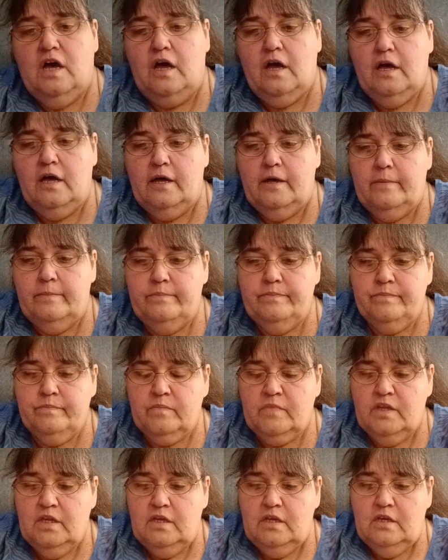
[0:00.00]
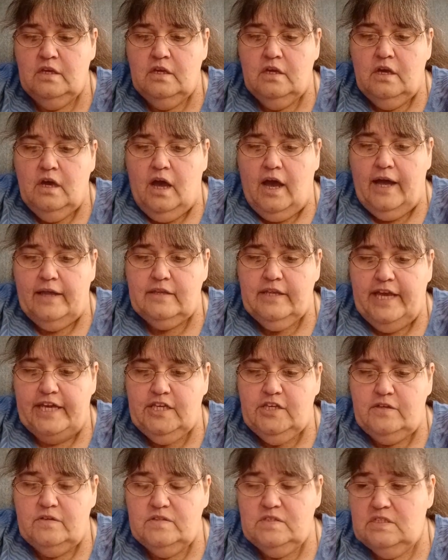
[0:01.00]
I
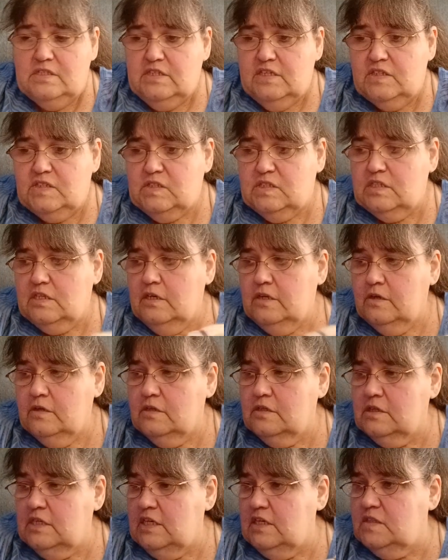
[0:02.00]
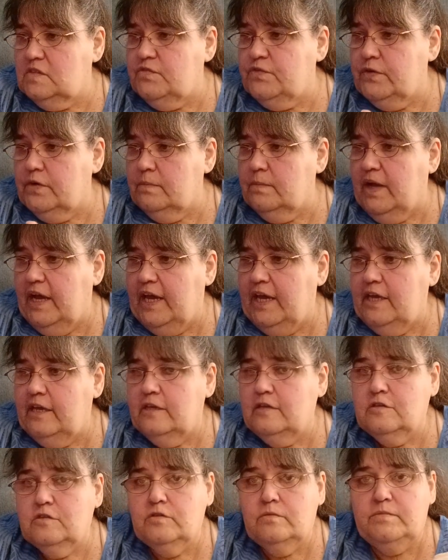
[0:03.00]
like using these for my
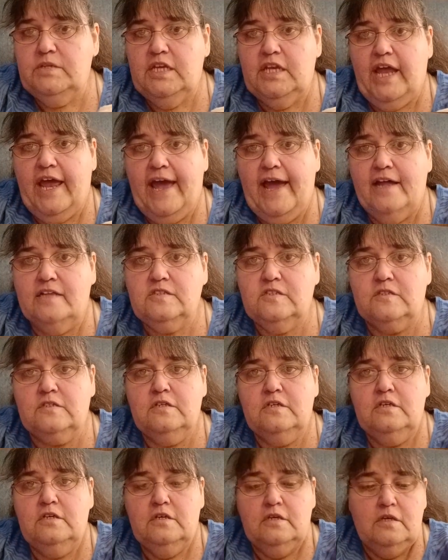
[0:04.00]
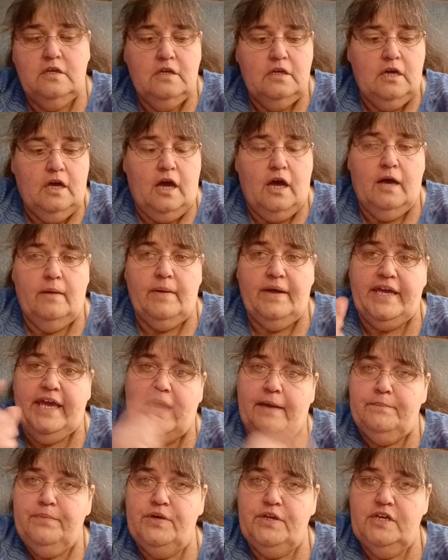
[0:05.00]
loom knit hats. I
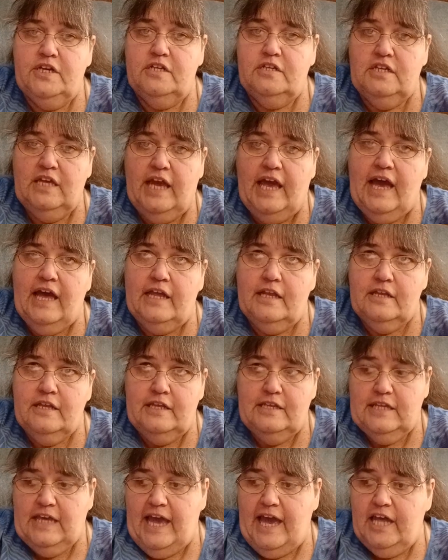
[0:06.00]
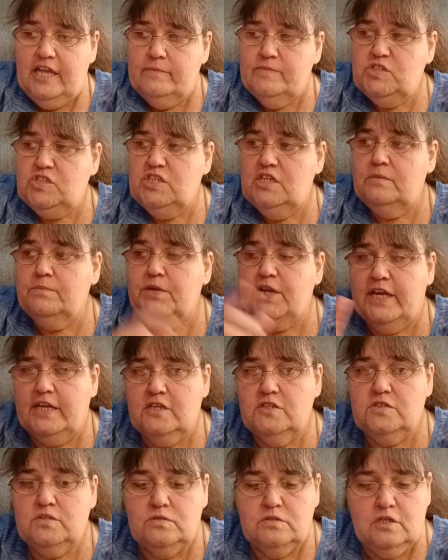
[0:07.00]
can't put it in the adding machine, but I
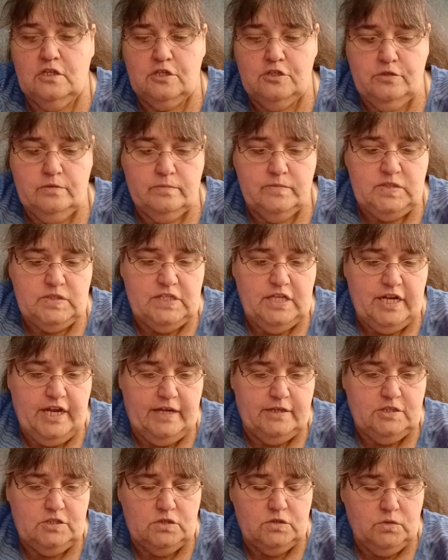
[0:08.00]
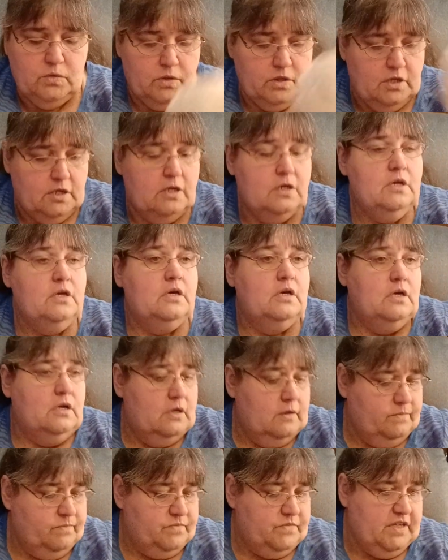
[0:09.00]
can do the looms that I do.
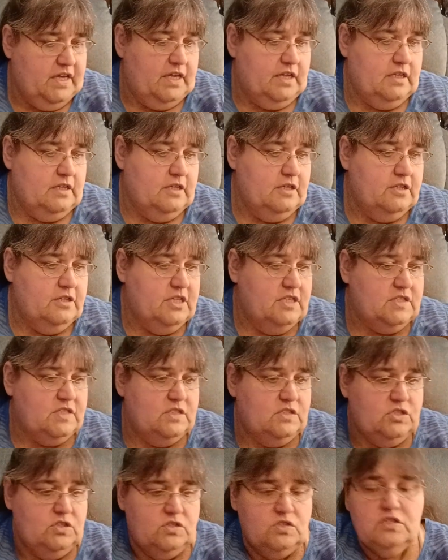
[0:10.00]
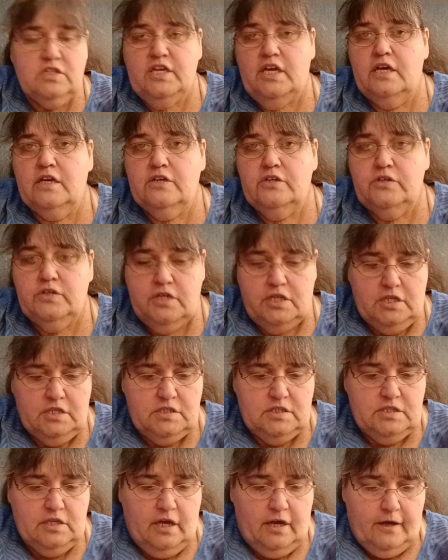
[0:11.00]
And this is usually a
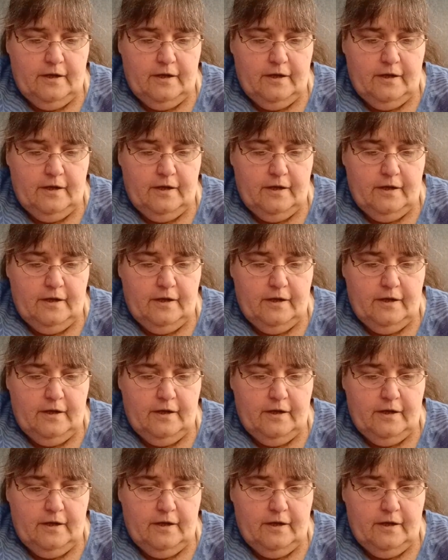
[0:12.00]
good